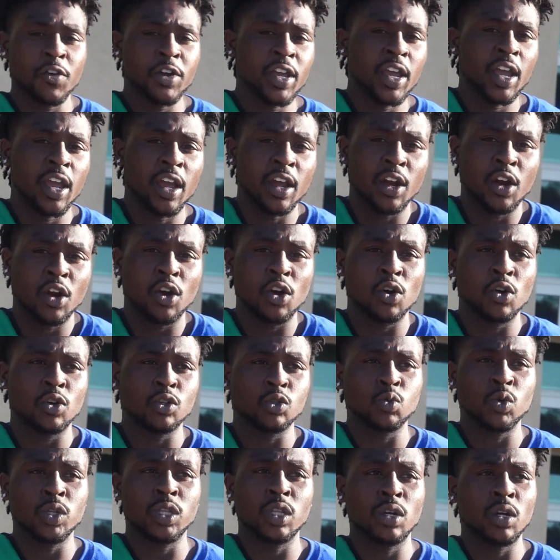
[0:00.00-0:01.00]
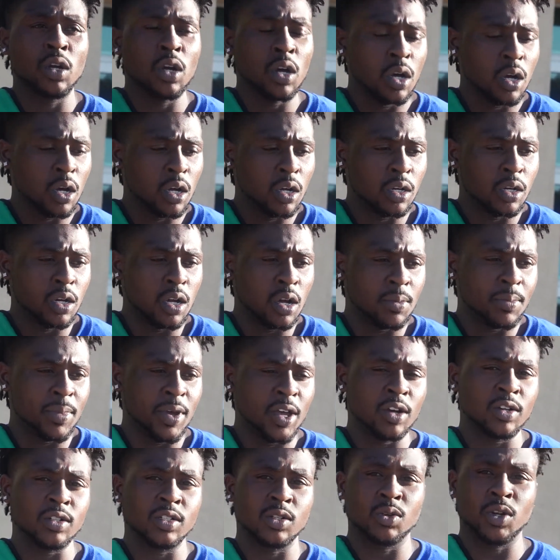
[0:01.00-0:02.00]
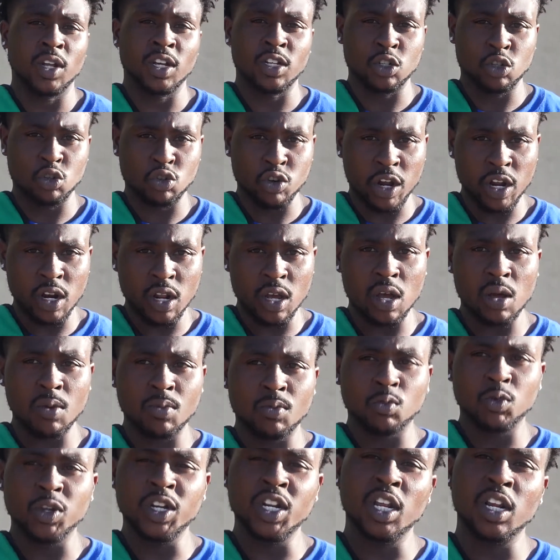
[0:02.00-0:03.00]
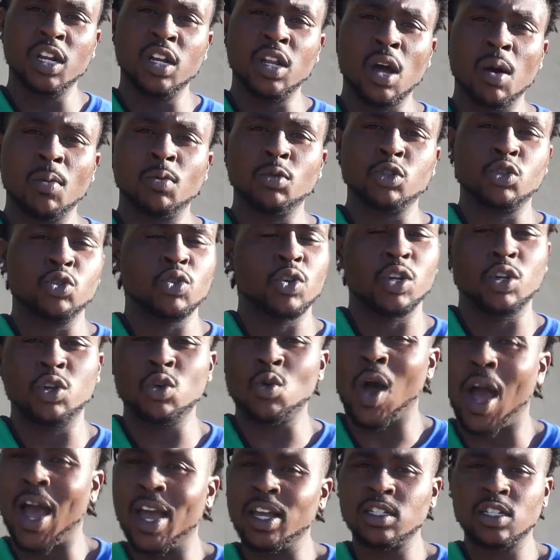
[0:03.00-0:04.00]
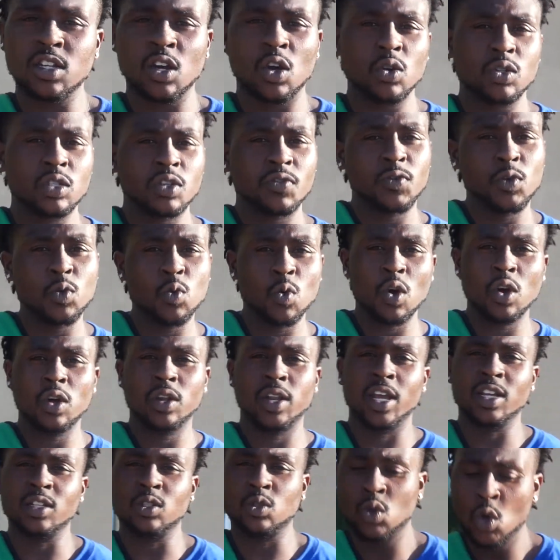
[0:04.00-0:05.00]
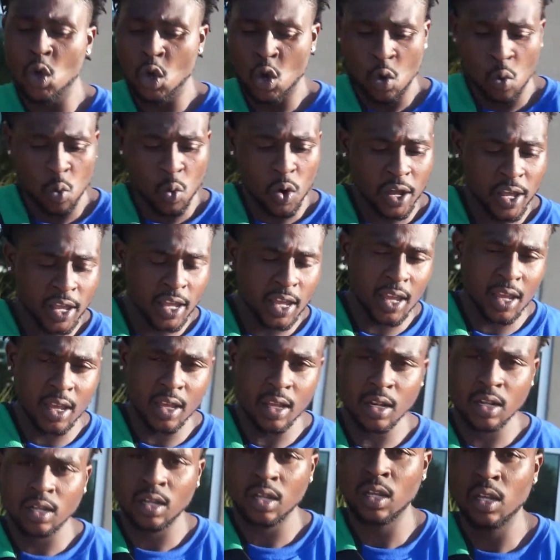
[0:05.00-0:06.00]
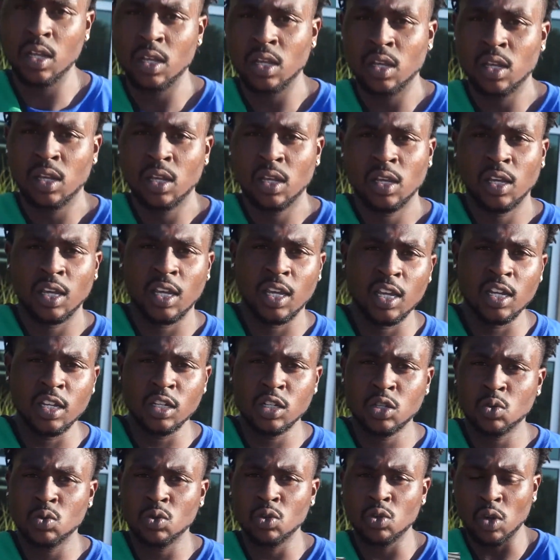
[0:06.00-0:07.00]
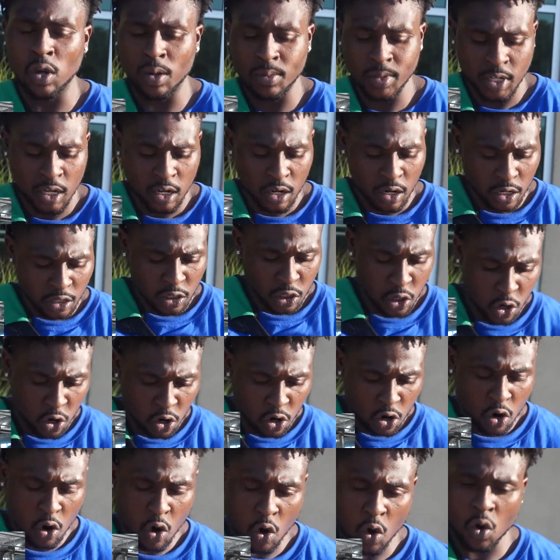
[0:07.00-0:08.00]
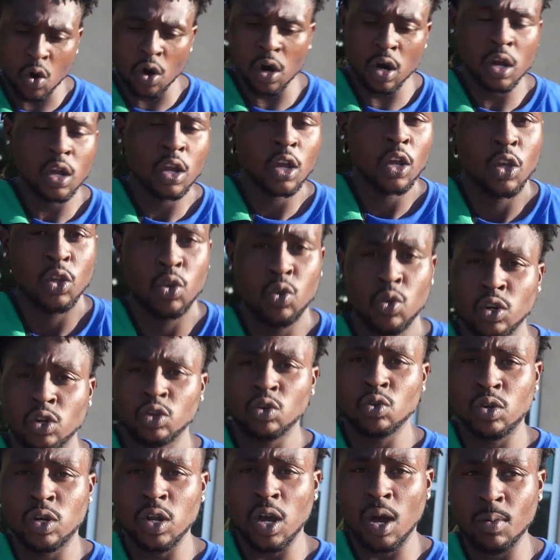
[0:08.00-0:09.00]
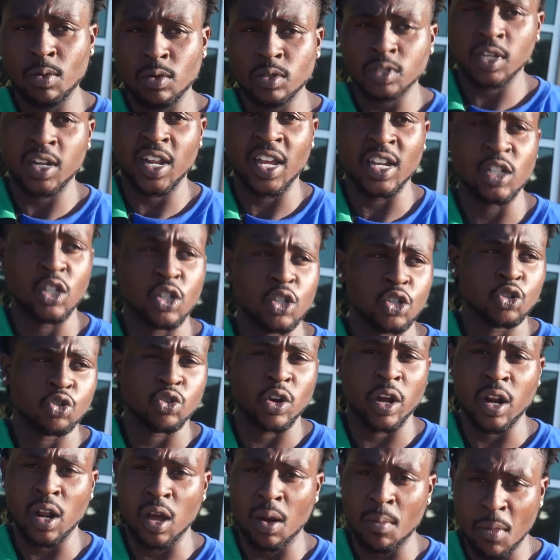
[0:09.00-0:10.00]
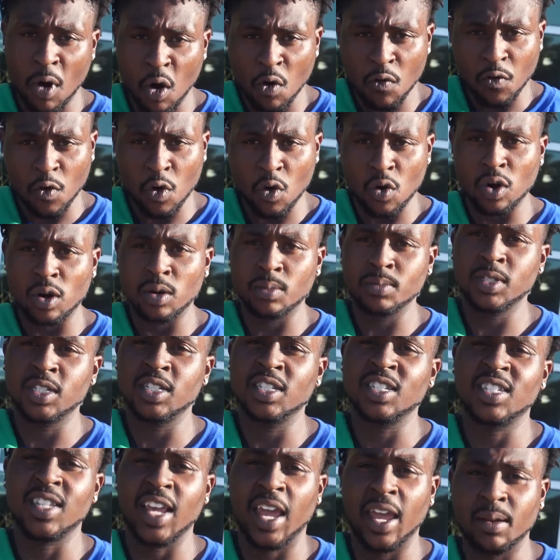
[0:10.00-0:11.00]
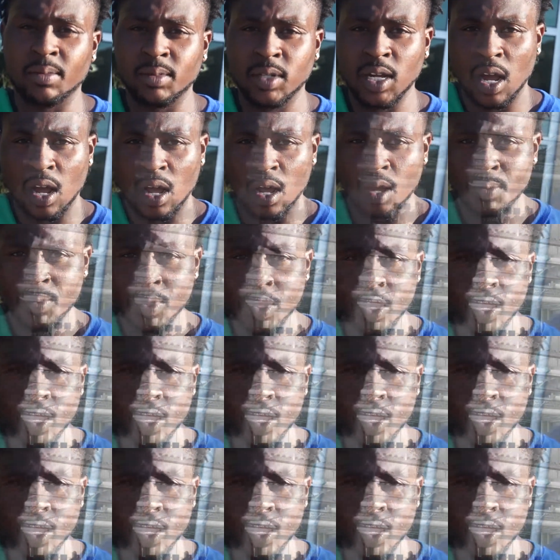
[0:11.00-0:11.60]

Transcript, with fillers: freehand curls with the uh, dumbbells on that straight up. We did doubles. You can do isos if you want. That's one hand each, you know what I'm saying, each curl, or you can do doubles, and that's just straight up both arms, same time.